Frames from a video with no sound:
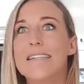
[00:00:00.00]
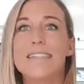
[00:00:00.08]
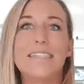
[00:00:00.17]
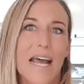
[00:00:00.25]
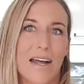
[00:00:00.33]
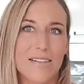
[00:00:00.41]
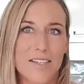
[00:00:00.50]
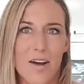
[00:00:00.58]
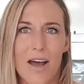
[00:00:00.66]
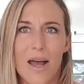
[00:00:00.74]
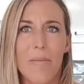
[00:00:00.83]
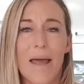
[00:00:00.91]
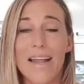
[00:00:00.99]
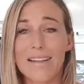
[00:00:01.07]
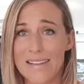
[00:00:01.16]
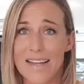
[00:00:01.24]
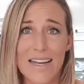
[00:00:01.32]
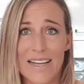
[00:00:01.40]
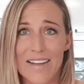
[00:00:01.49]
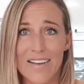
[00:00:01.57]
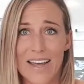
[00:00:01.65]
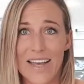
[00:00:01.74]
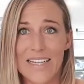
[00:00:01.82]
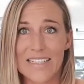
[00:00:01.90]
downtime and letting your
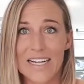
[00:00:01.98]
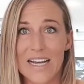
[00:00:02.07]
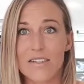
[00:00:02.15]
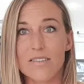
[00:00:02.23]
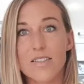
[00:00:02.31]
hair down.